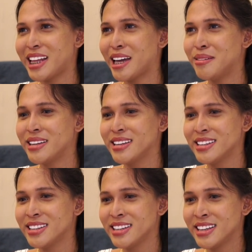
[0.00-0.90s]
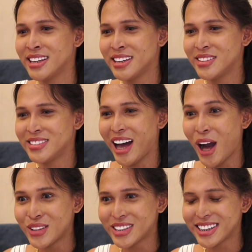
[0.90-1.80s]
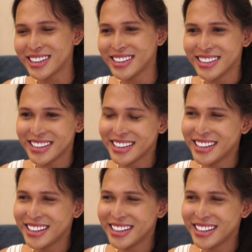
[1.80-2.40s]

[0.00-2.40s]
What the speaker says: Is it easy to find a good guy here in the Philippines?